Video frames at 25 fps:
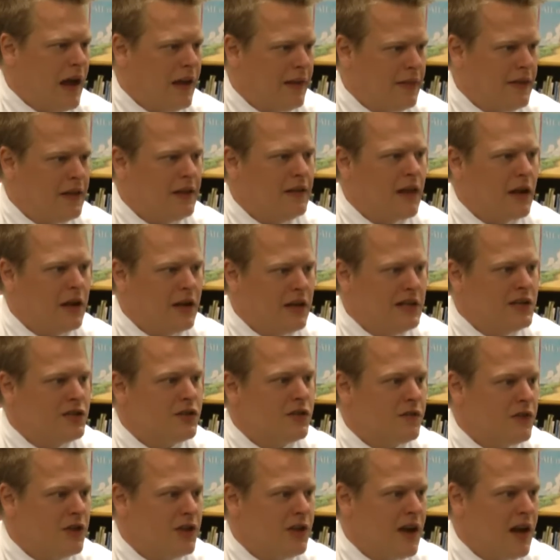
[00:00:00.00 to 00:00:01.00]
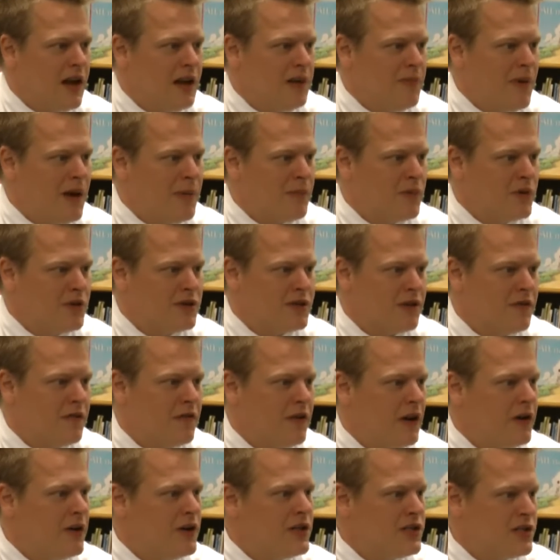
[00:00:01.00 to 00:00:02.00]
think that each of the 9 members are
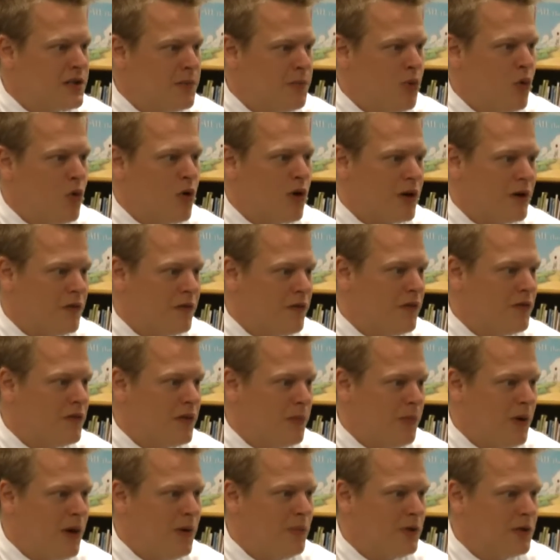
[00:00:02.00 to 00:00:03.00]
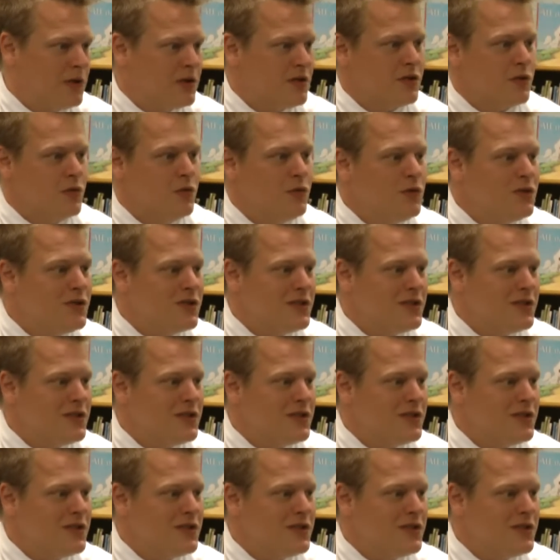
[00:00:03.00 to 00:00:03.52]
very supportive of the public school